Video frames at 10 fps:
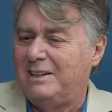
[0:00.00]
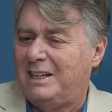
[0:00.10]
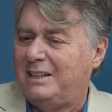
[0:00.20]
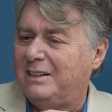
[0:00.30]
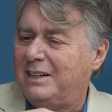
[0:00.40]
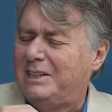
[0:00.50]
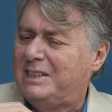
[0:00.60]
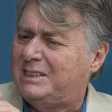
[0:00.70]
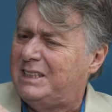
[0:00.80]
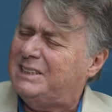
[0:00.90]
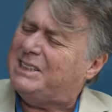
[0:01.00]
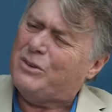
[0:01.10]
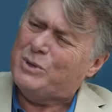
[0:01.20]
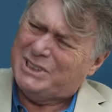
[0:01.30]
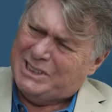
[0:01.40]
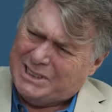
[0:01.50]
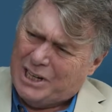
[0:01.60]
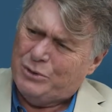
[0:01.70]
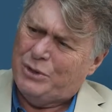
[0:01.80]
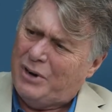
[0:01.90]
and since I was in
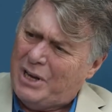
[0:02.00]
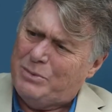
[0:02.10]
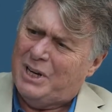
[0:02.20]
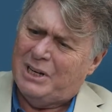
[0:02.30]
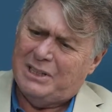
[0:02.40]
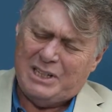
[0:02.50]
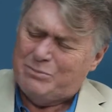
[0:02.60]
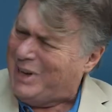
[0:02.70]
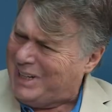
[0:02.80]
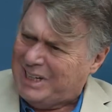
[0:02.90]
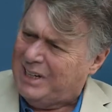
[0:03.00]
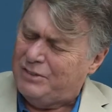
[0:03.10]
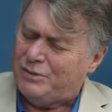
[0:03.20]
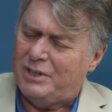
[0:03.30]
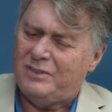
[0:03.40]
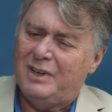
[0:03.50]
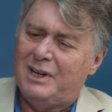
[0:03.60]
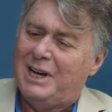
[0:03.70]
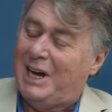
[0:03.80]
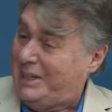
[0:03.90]
Saudi Arabia and in many countries,
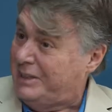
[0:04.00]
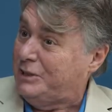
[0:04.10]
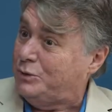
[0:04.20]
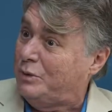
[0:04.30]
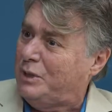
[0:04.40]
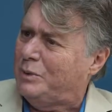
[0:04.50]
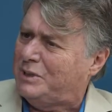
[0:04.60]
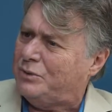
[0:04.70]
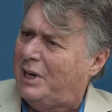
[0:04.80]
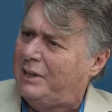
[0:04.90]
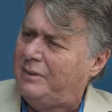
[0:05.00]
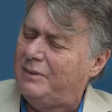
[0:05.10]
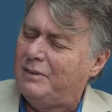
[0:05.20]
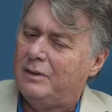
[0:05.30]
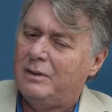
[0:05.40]
I understood he was right